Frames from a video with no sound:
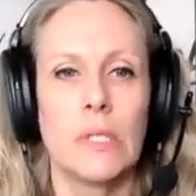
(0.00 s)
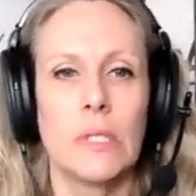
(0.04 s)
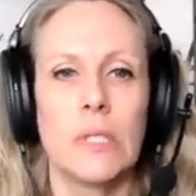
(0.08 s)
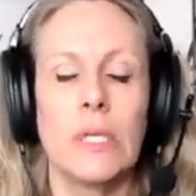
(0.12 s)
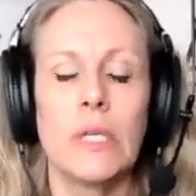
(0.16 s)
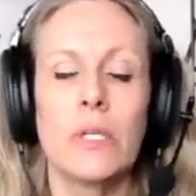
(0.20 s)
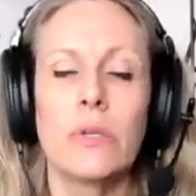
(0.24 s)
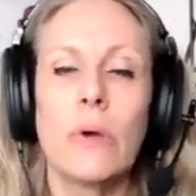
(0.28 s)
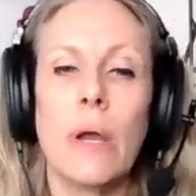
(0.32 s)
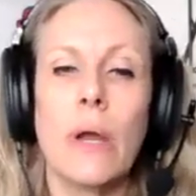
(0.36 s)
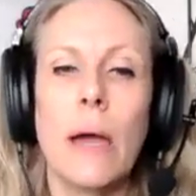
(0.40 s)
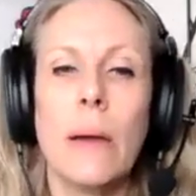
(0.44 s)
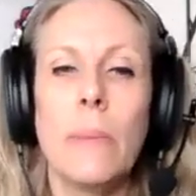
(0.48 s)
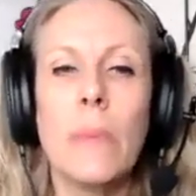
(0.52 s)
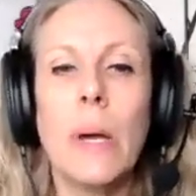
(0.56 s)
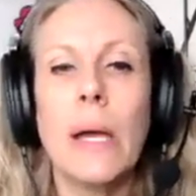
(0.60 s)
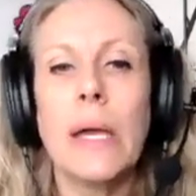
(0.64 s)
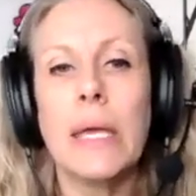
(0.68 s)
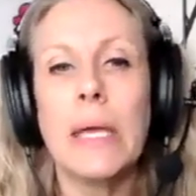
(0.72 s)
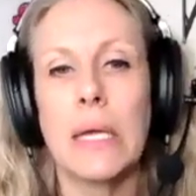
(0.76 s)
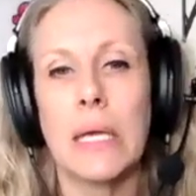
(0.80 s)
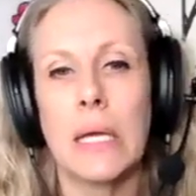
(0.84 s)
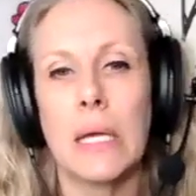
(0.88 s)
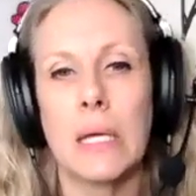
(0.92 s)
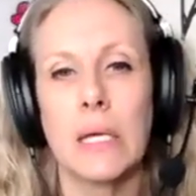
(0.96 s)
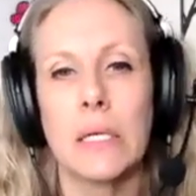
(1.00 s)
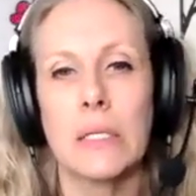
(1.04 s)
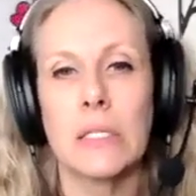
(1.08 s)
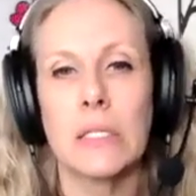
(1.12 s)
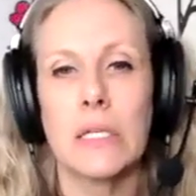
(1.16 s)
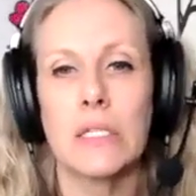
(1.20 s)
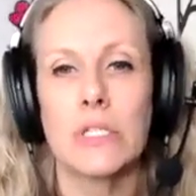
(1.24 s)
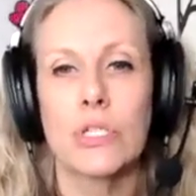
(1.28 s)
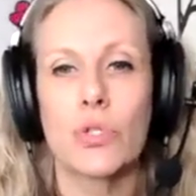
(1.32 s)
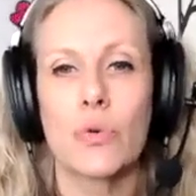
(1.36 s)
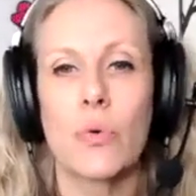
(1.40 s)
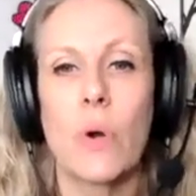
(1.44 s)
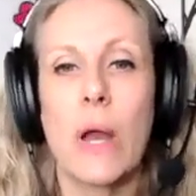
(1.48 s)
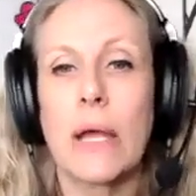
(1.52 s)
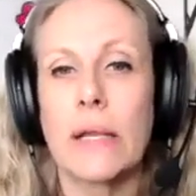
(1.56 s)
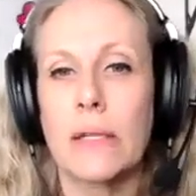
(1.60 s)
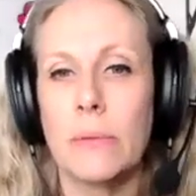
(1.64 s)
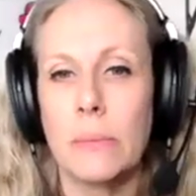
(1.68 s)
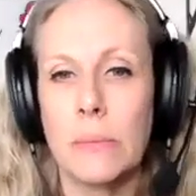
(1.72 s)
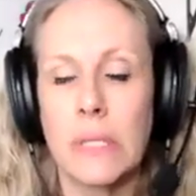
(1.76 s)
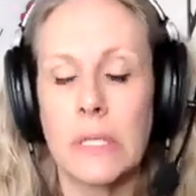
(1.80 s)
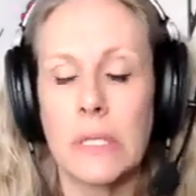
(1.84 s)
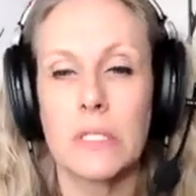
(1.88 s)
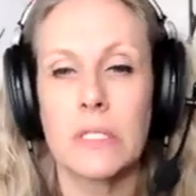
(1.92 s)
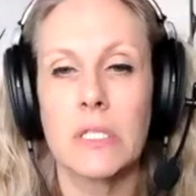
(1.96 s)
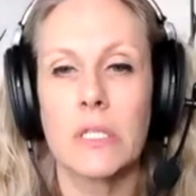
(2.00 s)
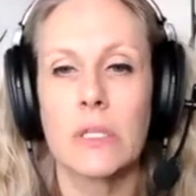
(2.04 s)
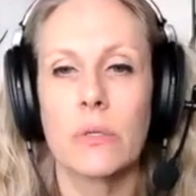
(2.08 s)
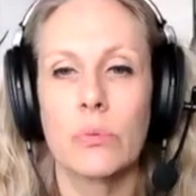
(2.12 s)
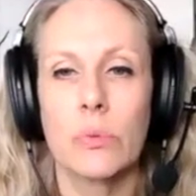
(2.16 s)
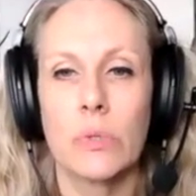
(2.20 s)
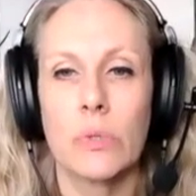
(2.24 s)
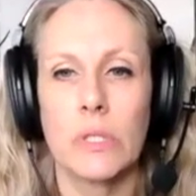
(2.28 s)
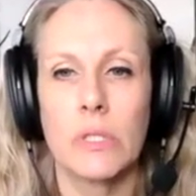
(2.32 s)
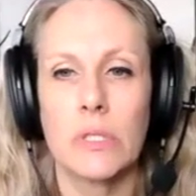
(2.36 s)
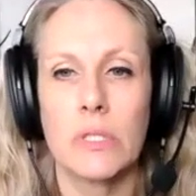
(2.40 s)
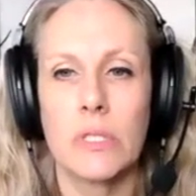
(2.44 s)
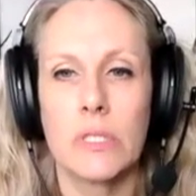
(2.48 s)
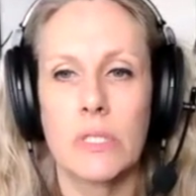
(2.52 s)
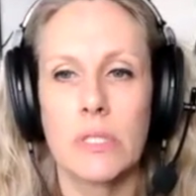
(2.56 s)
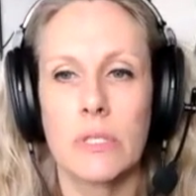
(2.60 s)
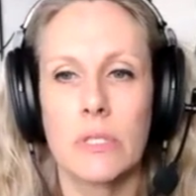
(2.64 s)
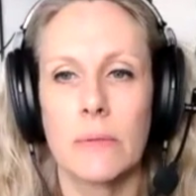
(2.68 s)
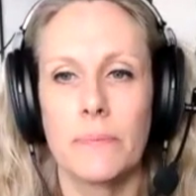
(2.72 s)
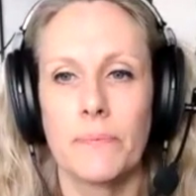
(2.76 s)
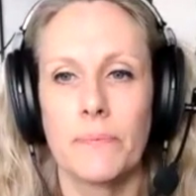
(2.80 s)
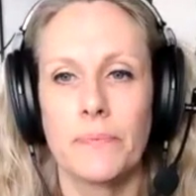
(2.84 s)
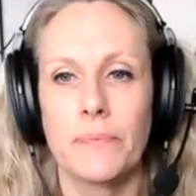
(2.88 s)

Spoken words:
He grabbed my hand and dragged me into the woods.